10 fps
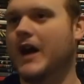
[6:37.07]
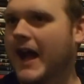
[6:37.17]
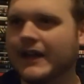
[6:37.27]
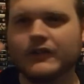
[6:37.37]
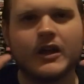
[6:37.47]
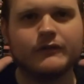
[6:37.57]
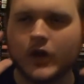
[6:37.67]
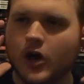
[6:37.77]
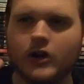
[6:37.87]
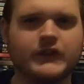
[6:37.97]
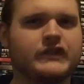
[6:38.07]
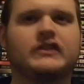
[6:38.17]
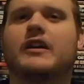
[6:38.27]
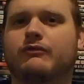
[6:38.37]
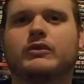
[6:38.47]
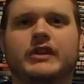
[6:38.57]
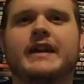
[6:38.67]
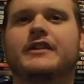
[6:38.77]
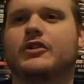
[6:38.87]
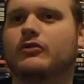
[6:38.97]
I love all the stuff with
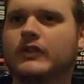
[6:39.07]
Lando.